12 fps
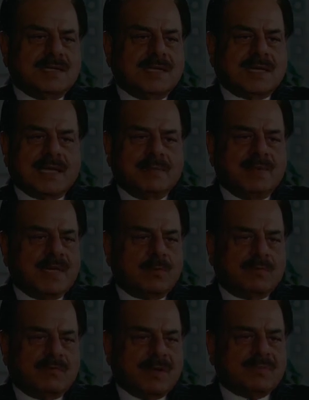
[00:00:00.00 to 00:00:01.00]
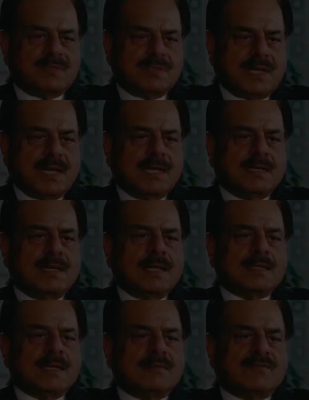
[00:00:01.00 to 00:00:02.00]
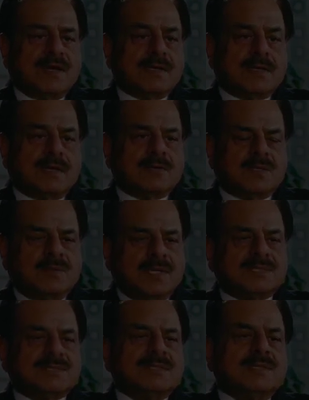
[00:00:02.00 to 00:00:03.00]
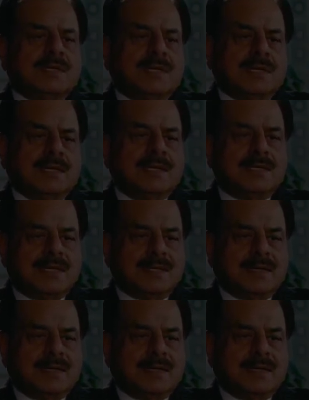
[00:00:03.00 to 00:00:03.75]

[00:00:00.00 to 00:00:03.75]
They carry bare weapons and they can fight it out. The British learned it